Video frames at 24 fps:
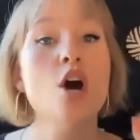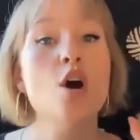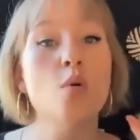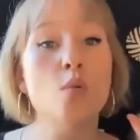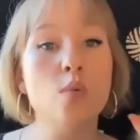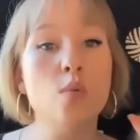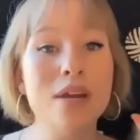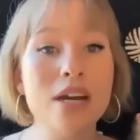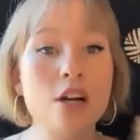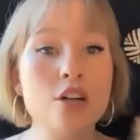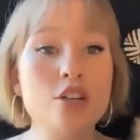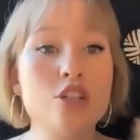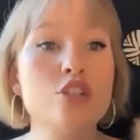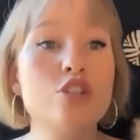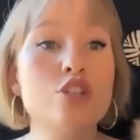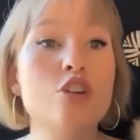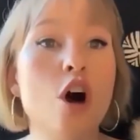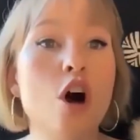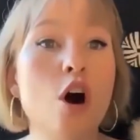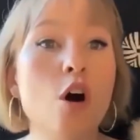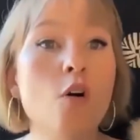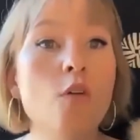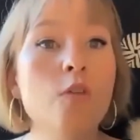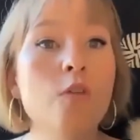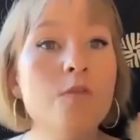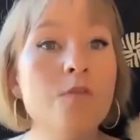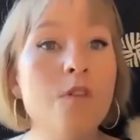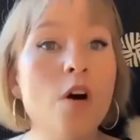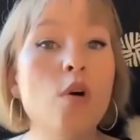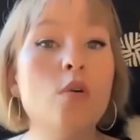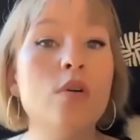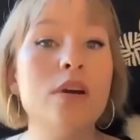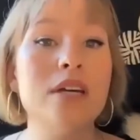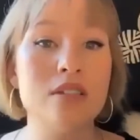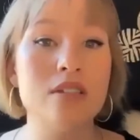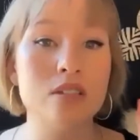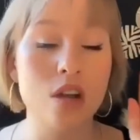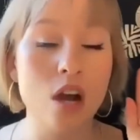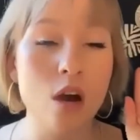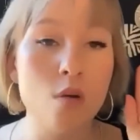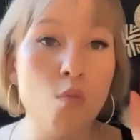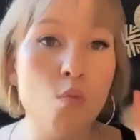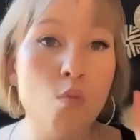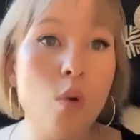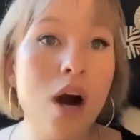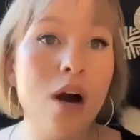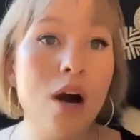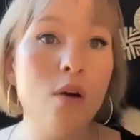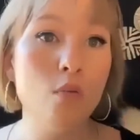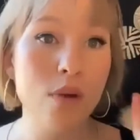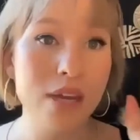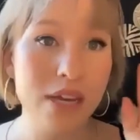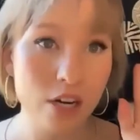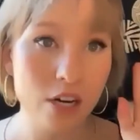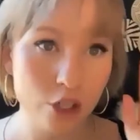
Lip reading: we are so focused on what we